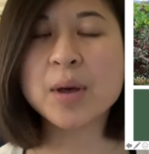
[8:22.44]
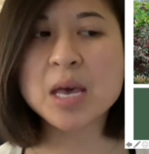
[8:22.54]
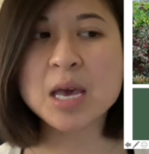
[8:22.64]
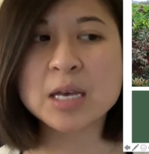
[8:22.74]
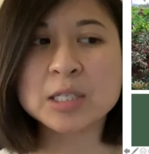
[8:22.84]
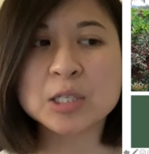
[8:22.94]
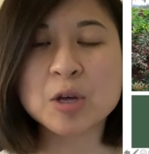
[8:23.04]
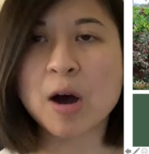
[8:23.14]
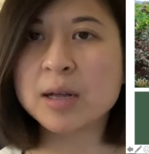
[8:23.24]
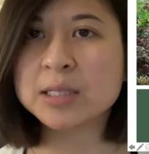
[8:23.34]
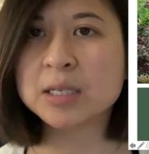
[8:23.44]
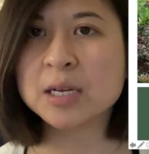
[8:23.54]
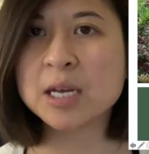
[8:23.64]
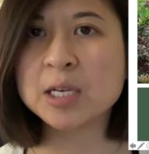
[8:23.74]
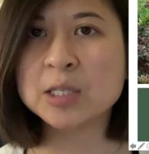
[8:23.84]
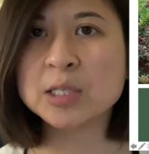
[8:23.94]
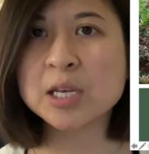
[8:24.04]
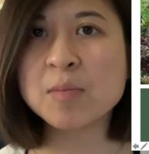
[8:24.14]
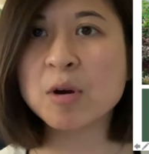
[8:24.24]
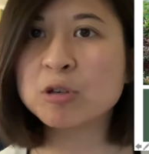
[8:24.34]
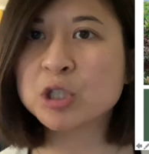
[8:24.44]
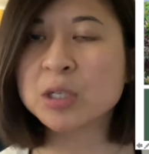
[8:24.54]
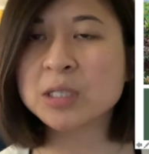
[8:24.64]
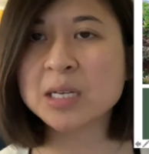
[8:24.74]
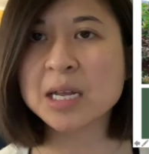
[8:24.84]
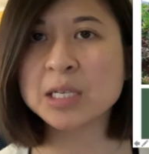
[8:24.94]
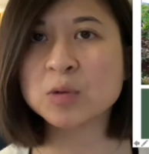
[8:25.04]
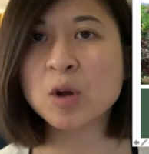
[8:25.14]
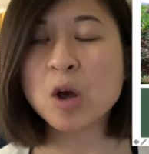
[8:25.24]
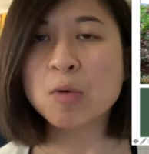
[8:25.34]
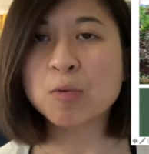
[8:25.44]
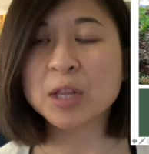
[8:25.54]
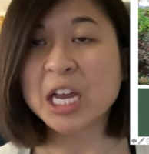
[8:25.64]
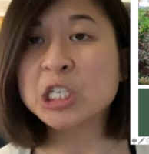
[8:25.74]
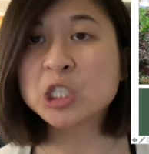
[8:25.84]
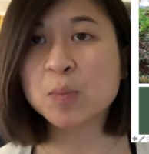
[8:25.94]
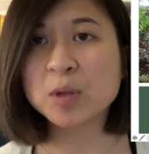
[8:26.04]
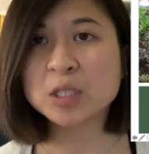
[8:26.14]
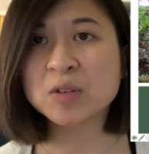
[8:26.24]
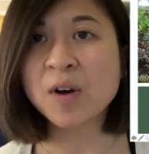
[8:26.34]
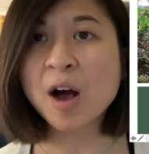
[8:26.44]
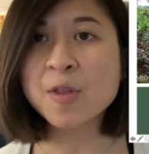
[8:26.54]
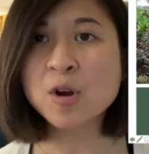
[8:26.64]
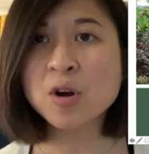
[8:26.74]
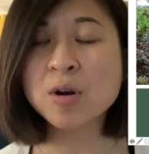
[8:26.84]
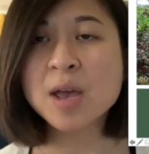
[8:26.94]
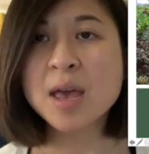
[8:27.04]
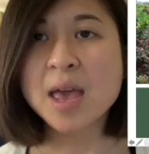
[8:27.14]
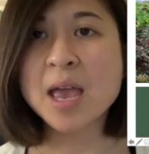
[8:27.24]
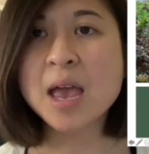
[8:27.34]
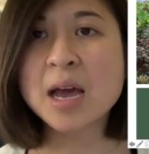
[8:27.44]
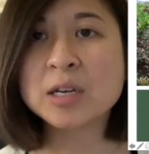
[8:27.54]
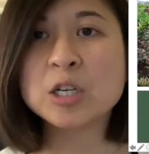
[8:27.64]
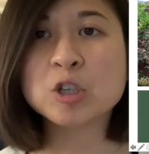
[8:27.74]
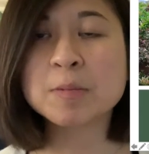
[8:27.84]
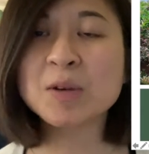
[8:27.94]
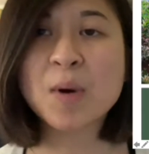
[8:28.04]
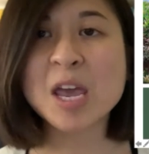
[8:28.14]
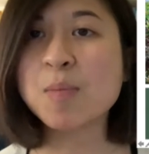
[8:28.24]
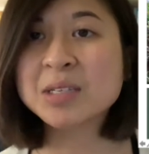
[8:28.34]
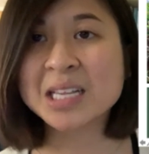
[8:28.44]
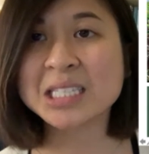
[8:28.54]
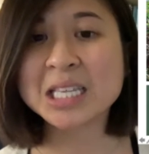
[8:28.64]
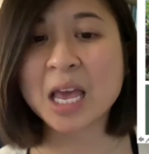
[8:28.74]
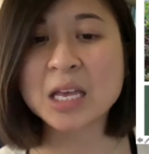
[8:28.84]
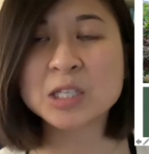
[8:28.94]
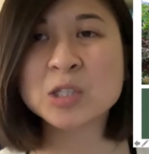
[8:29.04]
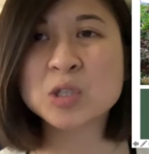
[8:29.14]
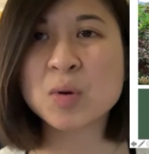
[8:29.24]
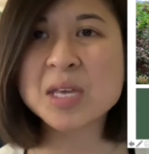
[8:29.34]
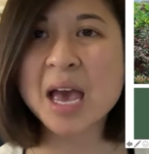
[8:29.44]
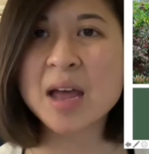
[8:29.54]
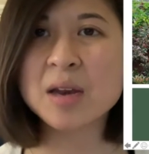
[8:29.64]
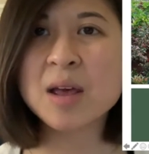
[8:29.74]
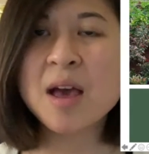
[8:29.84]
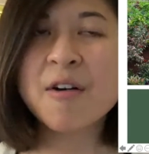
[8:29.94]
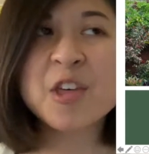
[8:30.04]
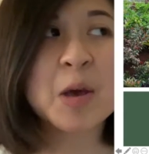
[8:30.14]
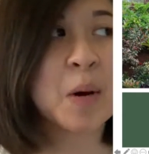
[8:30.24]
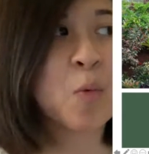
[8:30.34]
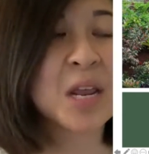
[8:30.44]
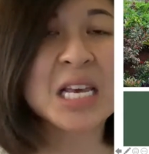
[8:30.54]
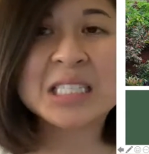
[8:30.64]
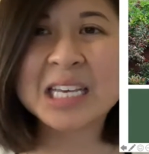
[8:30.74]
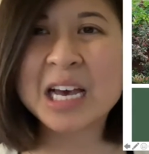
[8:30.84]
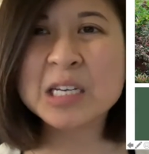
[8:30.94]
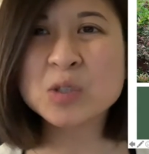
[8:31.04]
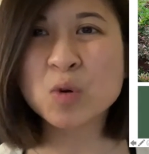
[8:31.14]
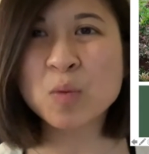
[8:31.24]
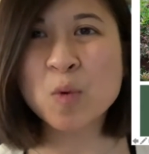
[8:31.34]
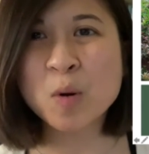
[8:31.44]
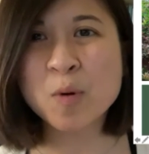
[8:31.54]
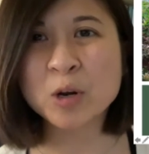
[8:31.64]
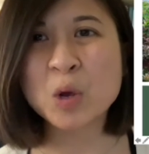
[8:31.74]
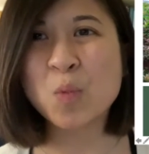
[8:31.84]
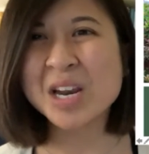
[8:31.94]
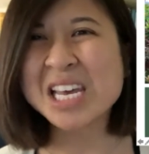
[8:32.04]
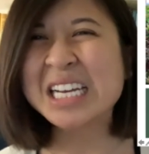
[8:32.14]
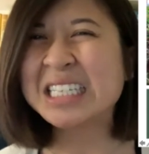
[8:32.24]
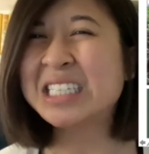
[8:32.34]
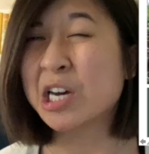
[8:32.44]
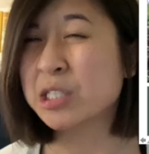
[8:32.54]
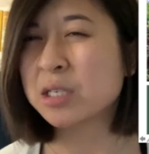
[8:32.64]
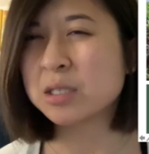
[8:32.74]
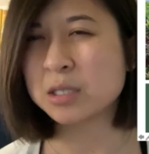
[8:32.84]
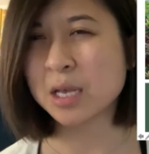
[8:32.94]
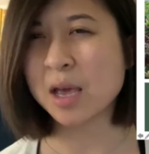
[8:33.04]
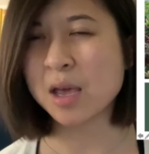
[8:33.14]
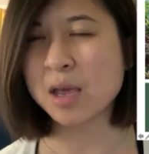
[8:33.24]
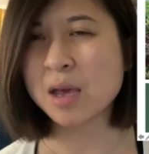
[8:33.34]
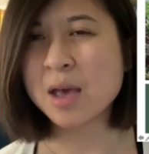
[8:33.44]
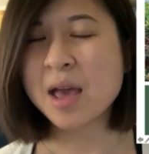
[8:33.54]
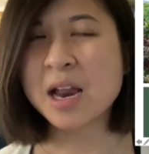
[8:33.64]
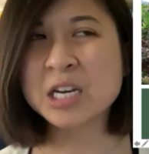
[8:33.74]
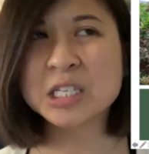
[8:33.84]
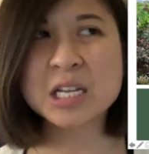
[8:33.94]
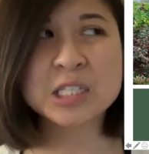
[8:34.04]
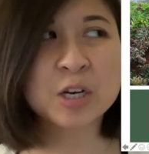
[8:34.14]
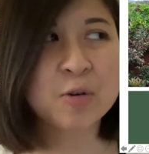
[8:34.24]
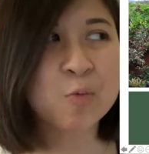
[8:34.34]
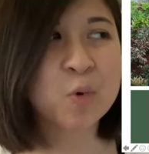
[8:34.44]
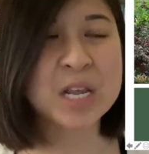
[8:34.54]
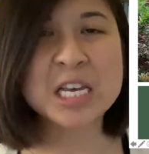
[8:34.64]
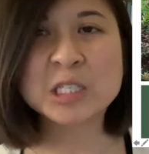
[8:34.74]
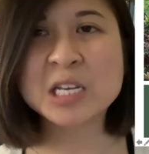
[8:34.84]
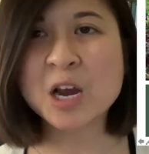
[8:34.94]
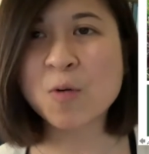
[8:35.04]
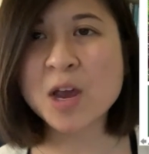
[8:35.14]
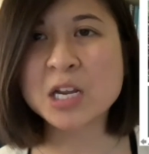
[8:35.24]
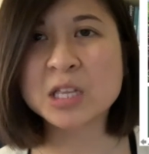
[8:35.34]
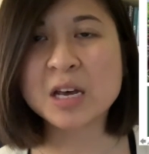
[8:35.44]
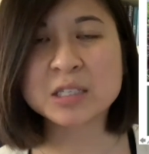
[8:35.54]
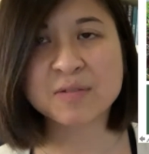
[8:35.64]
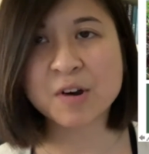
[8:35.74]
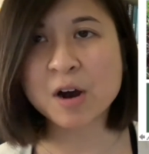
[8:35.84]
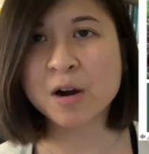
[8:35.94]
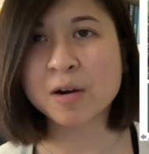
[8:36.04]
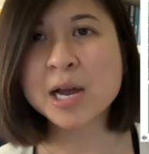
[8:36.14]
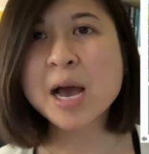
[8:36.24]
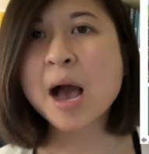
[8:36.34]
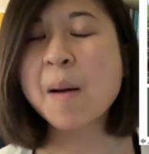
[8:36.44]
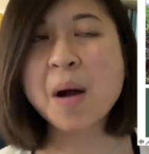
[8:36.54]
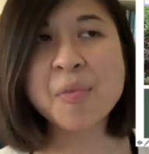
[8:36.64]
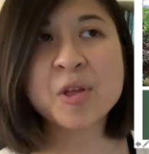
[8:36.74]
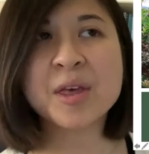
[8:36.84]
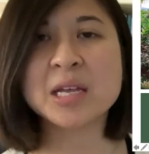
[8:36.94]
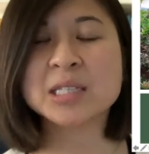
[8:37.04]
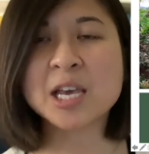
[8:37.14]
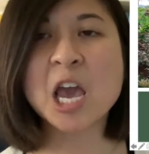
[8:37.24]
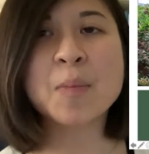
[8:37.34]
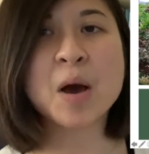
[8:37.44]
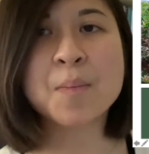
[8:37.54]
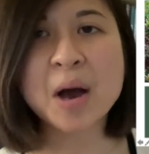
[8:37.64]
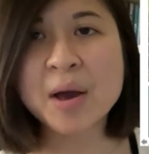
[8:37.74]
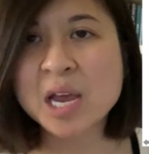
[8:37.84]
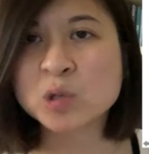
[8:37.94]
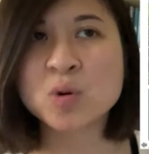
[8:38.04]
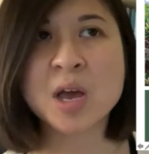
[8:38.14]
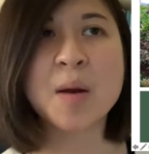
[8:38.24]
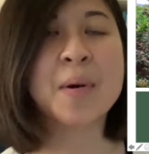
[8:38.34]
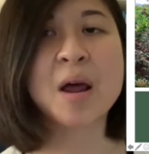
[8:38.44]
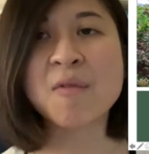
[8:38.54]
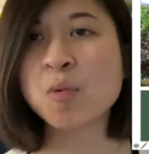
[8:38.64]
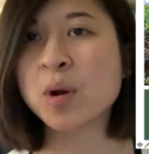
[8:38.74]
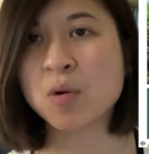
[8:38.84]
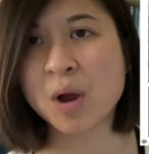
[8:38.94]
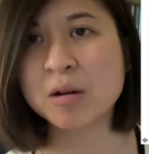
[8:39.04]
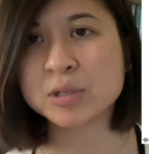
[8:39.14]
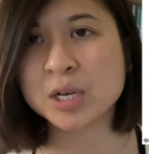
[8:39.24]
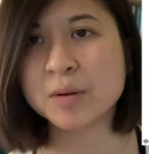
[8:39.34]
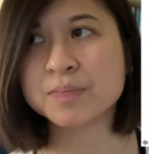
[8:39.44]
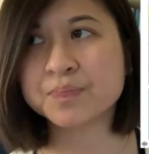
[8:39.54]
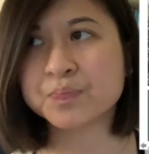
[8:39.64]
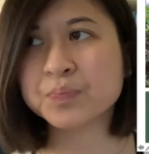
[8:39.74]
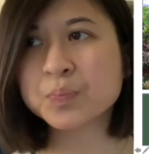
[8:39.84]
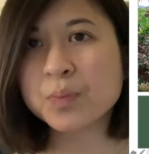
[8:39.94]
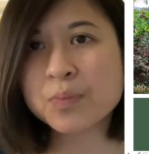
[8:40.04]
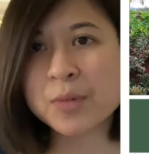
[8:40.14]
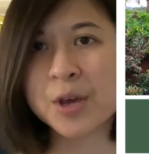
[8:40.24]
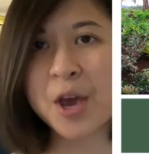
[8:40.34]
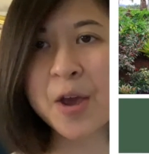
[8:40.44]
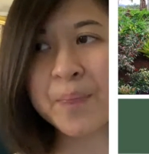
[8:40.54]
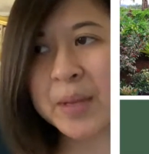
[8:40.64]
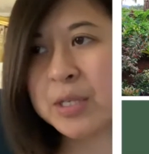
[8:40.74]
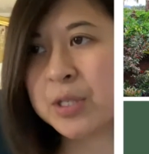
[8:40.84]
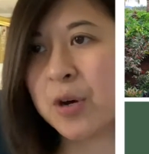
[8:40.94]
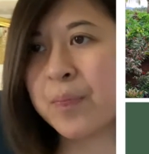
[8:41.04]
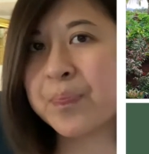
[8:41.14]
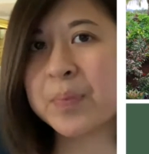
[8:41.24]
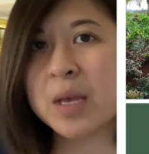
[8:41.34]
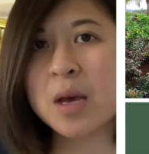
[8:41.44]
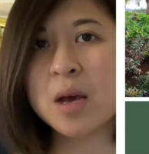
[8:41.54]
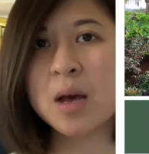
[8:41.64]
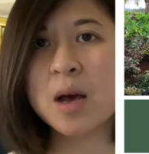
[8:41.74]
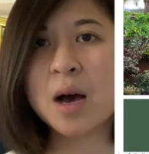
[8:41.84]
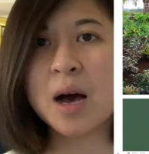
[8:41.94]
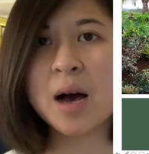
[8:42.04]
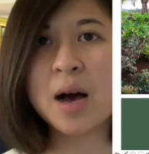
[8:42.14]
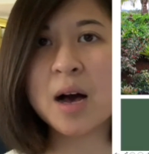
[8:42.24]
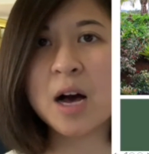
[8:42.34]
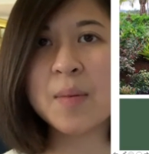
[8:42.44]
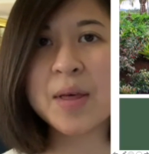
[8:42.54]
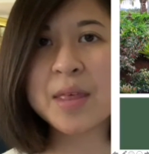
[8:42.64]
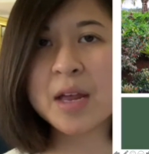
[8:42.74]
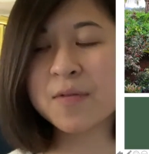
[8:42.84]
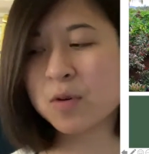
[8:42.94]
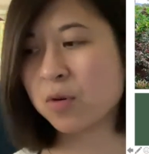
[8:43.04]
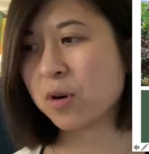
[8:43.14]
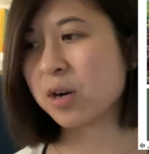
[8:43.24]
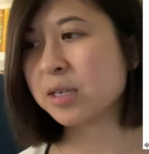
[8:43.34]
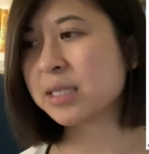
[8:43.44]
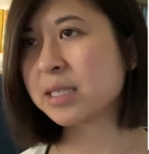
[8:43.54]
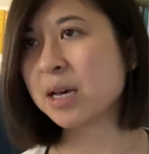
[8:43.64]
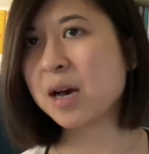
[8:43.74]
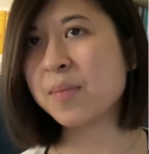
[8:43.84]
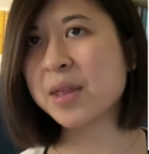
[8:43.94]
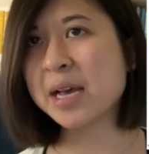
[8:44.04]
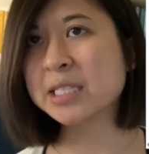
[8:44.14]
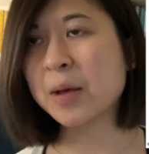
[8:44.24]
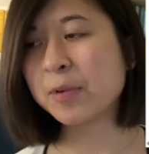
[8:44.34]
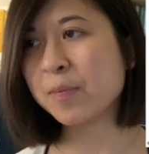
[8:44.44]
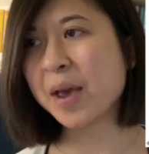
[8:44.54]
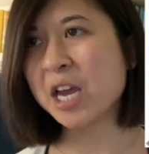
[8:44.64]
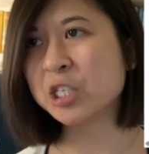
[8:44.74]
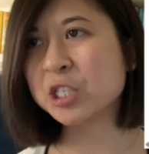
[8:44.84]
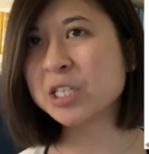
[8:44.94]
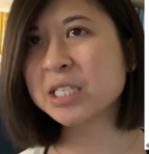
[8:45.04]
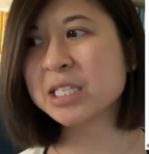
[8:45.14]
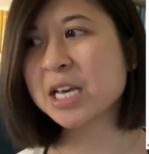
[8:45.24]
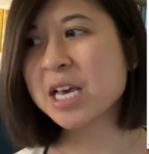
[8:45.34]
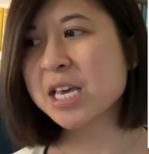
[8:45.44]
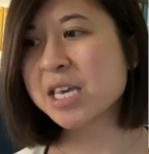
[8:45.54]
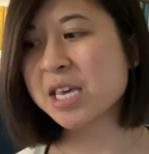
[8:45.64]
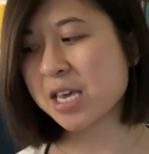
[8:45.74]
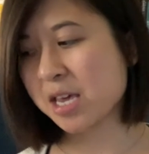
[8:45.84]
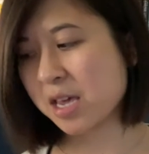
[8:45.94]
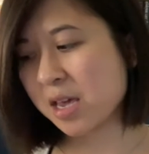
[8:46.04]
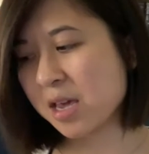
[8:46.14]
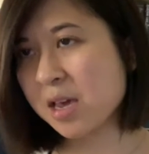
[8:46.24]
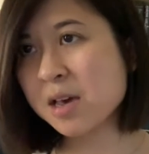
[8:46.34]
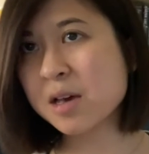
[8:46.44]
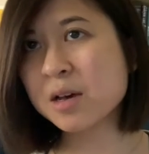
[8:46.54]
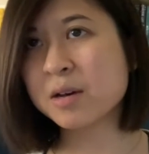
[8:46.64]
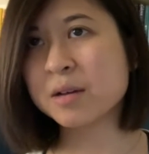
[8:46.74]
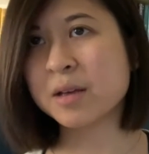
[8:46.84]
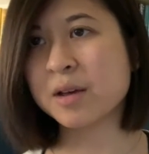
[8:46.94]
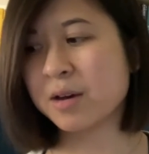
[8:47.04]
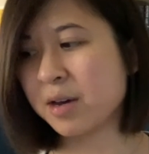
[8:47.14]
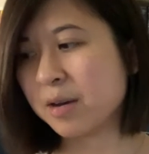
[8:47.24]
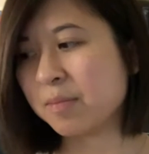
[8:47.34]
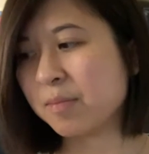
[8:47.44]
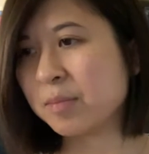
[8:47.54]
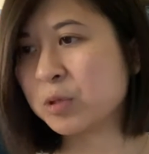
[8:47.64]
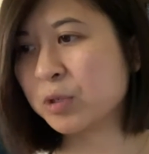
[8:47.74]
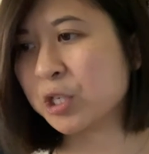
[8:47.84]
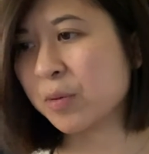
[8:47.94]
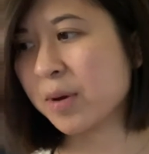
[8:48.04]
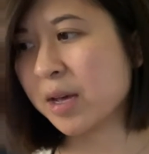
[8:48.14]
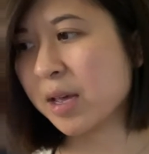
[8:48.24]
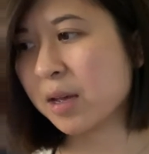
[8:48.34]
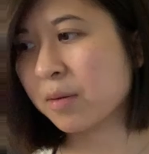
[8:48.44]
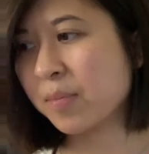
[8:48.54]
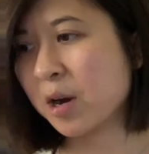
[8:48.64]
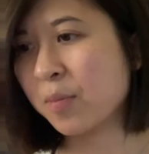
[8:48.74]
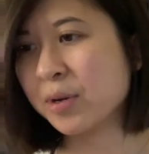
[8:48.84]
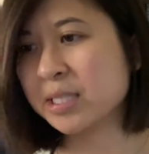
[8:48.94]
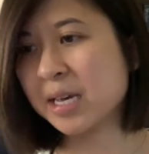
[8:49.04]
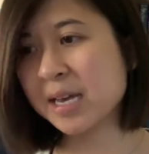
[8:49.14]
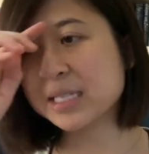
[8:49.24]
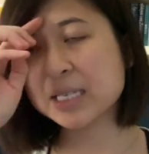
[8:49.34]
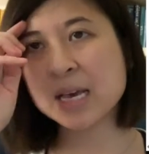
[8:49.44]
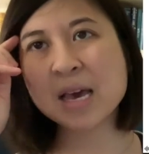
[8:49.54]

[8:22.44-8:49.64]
his thoughts and his emotions and his relationship with his father, and in terms of why he presents things. And so again, think about what he says, or more importantly, what he doesn't say, and just consider what he's narrated thus far about the landscape, about Antoinette, about everyone around him. Okay, so and then of course the next couple of pages, hang on, I'm switching my PowerPoint slides.